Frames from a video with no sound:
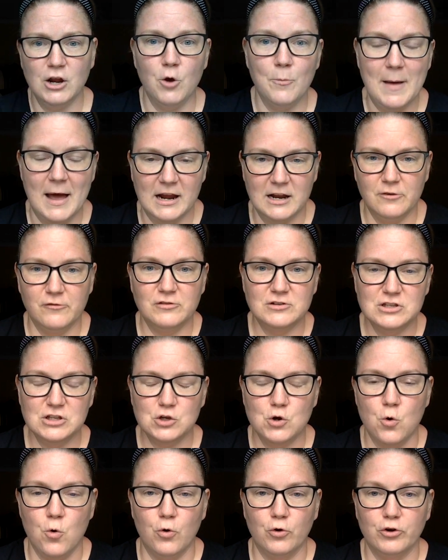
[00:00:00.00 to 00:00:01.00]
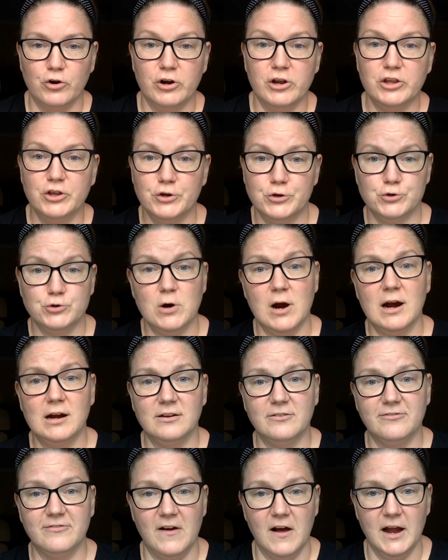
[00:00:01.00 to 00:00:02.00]
go back over to the corner and you try
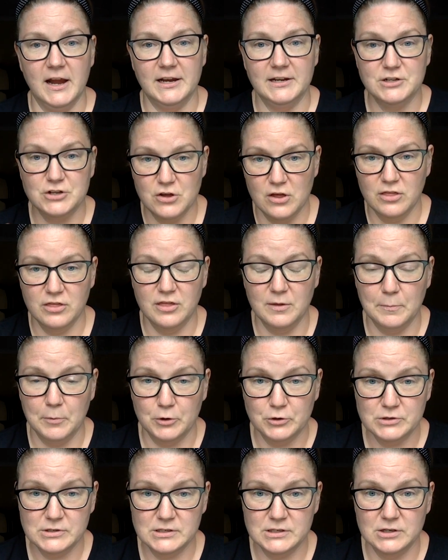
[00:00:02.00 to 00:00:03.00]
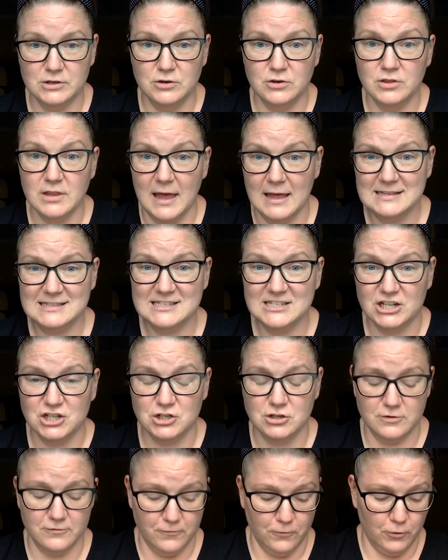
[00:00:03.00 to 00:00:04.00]
to find the person that
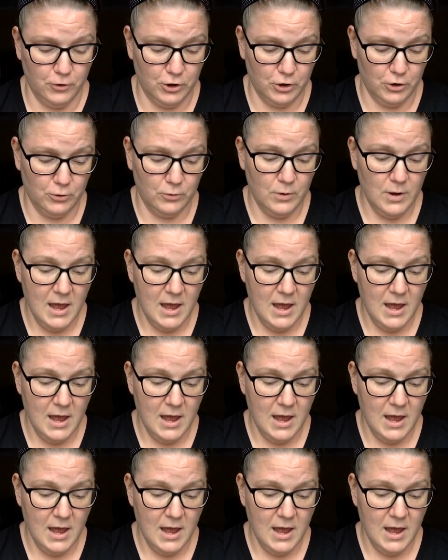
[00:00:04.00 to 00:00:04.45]
stitched for you.